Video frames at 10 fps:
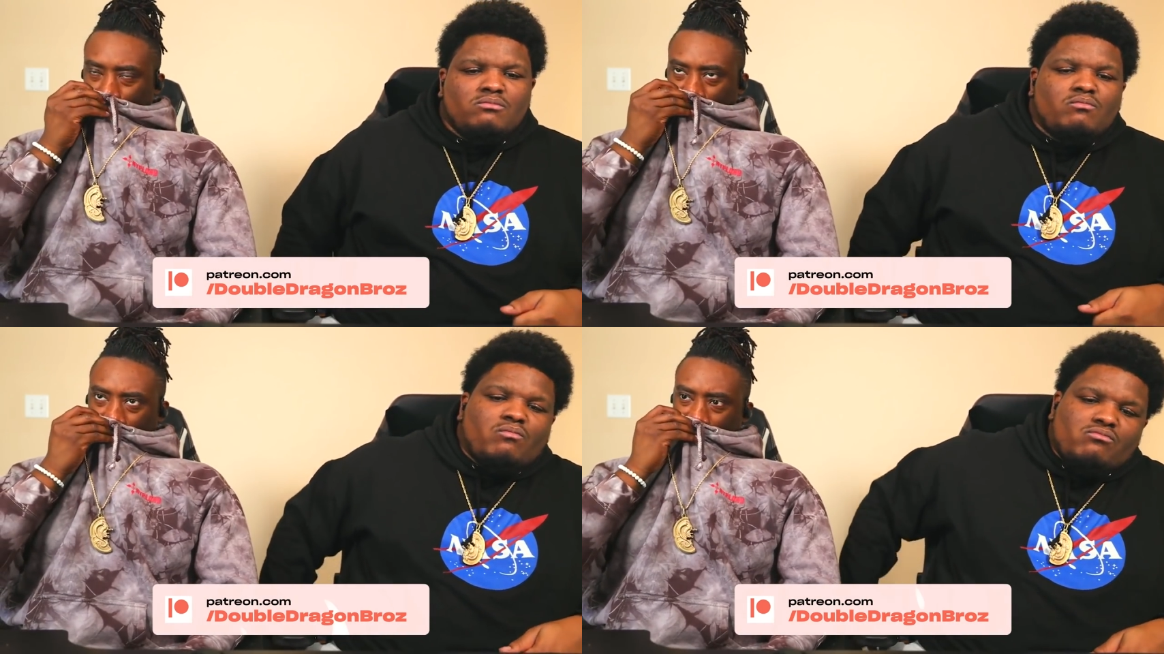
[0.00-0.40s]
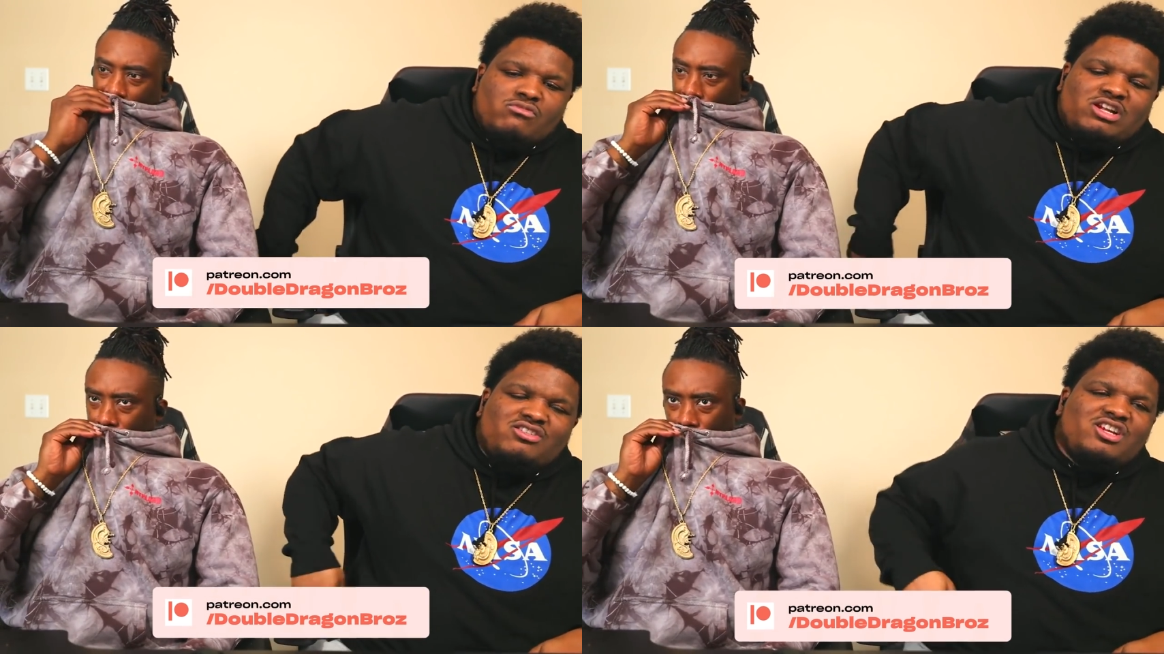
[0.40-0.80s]

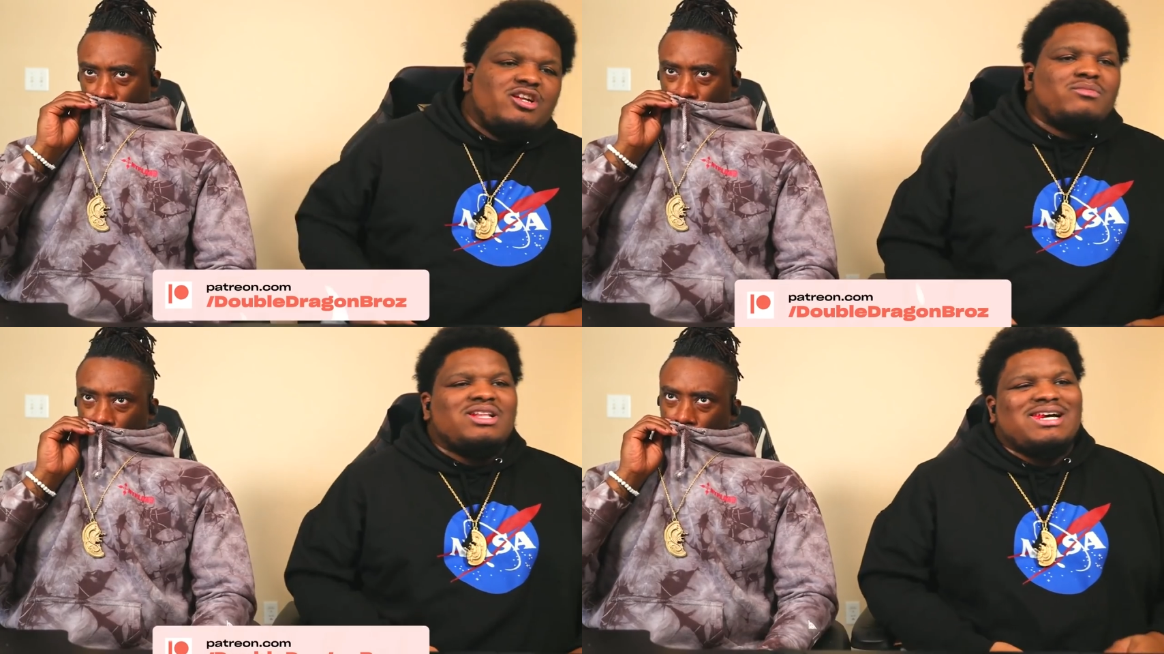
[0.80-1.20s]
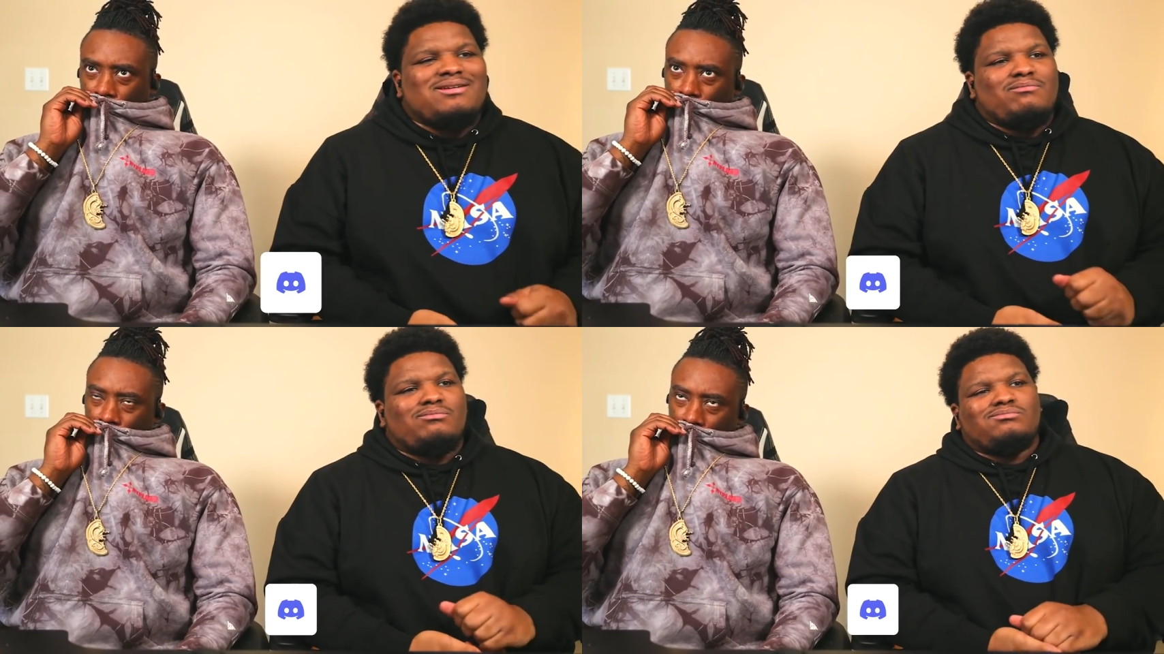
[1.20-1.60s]
Speaker 1: Mm. I used to eat them a
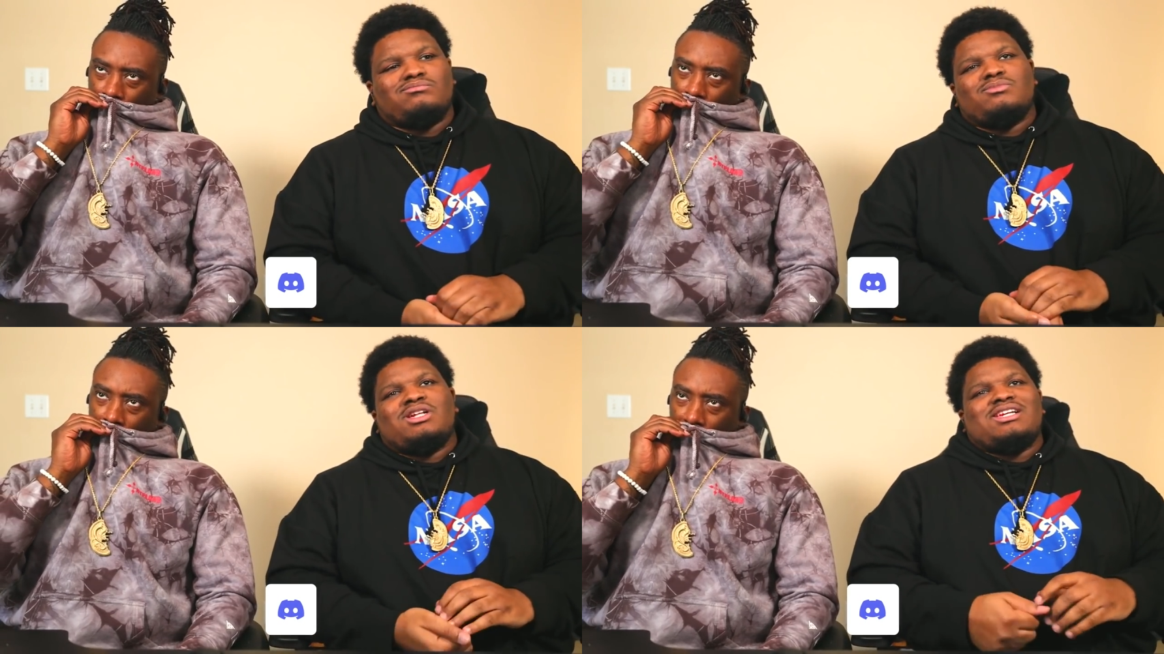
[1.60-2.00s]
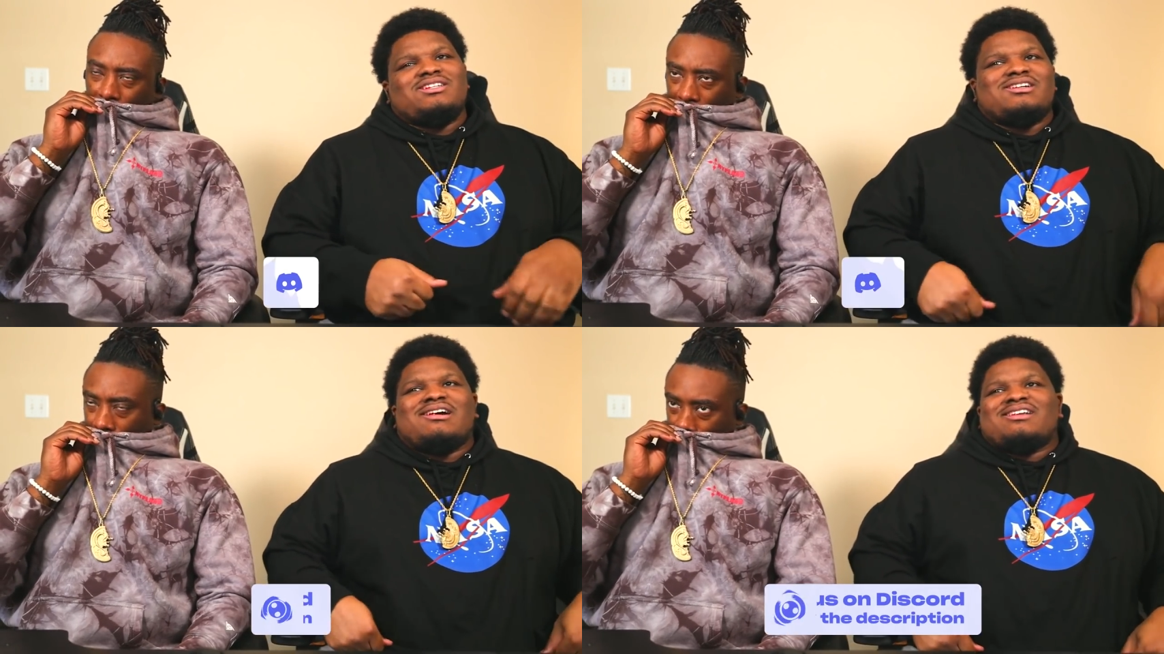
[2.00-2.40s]
lot, but I
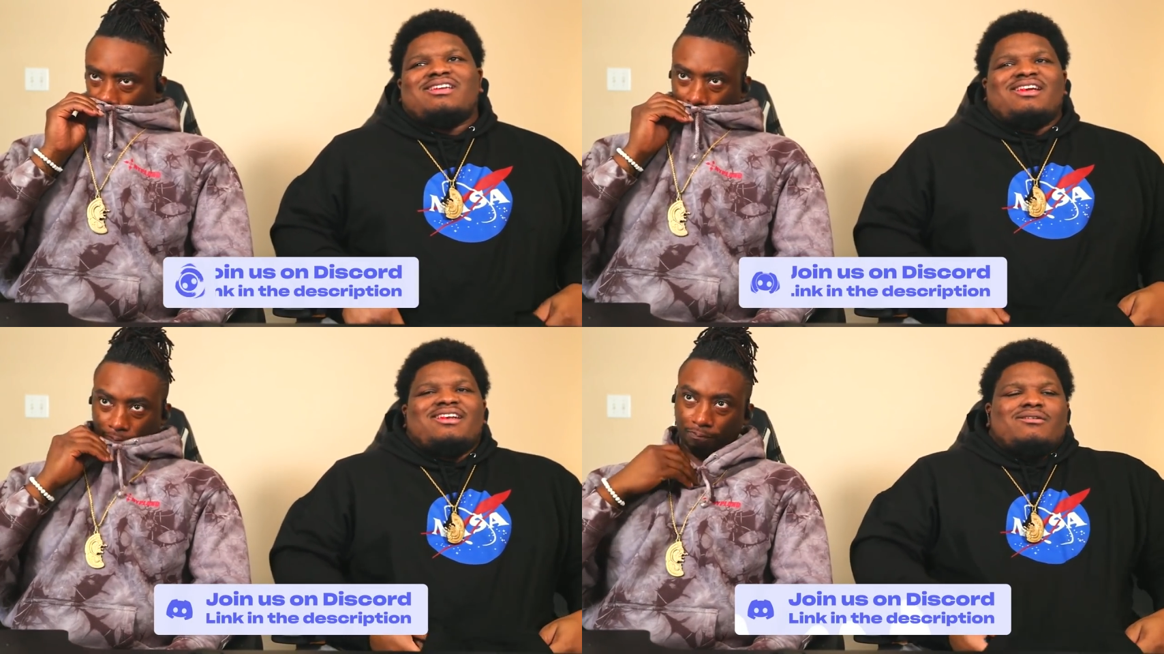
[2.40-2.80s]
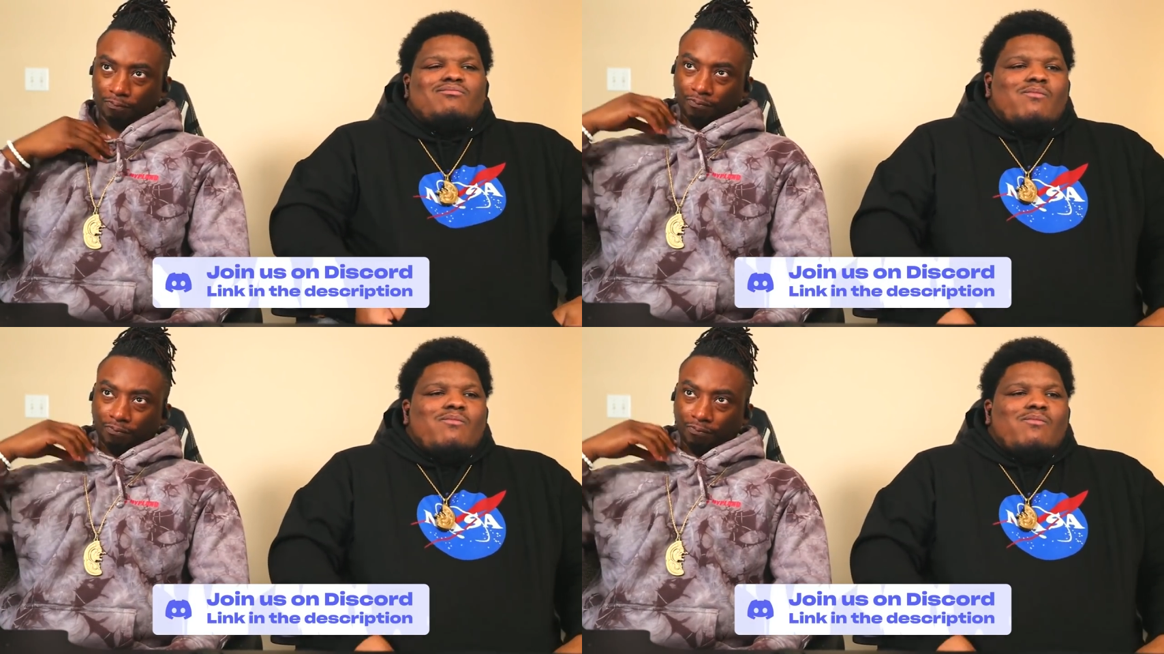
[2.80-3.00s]
get tired of candy.